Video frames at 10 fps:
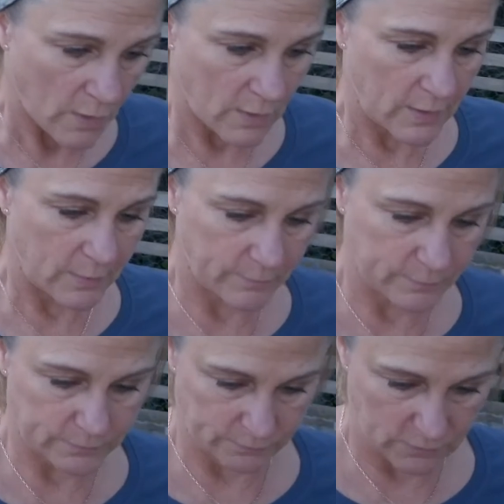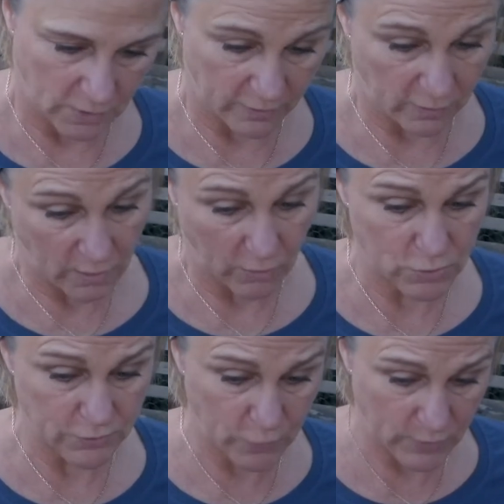I've
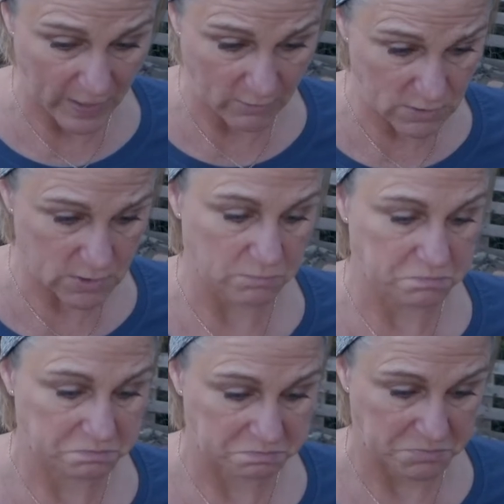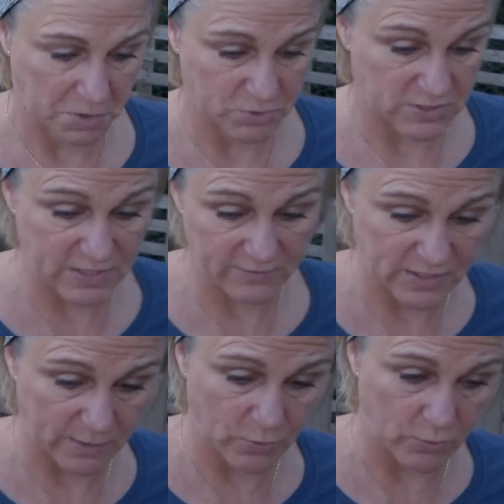got a few carrots. I'm just
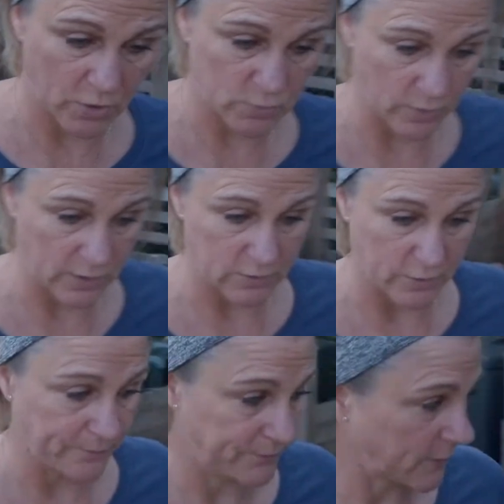leaving them. Who knows what they'll do.